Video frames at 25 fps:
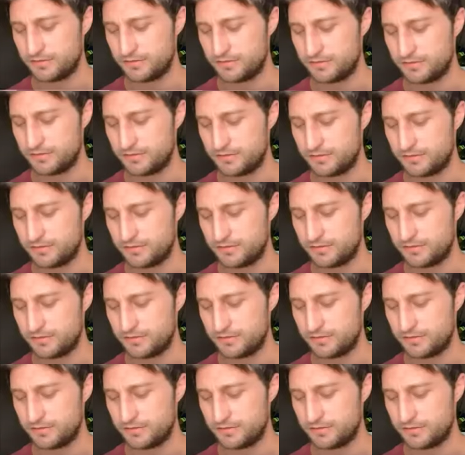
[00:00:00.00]

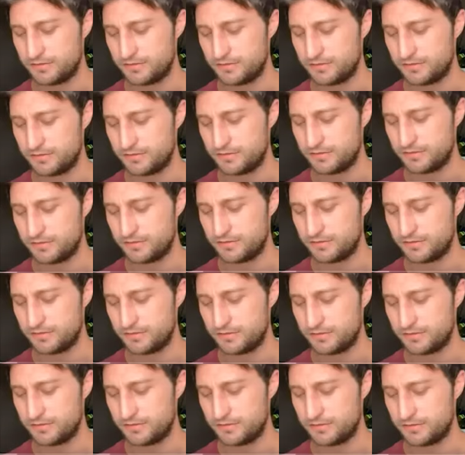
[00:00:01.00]

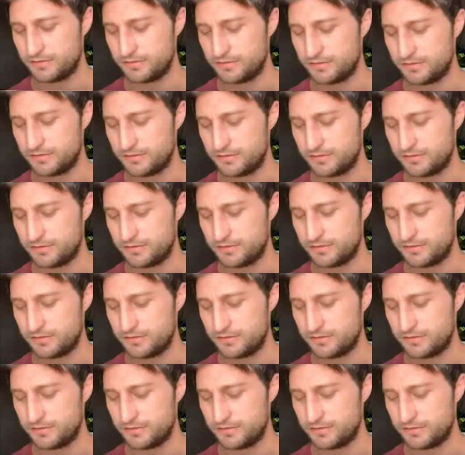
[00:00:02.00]
(no one is talking)